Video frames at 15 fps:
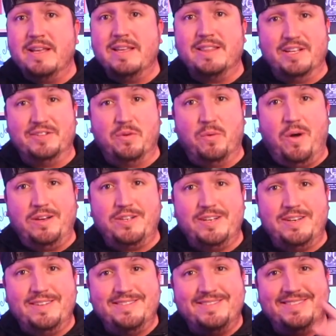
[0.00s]
Thanks for watching.
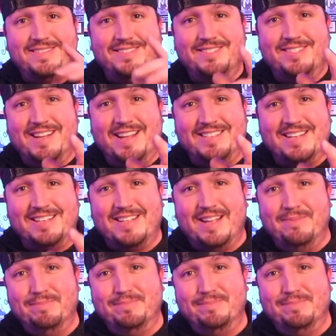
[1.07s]
See you guys next time.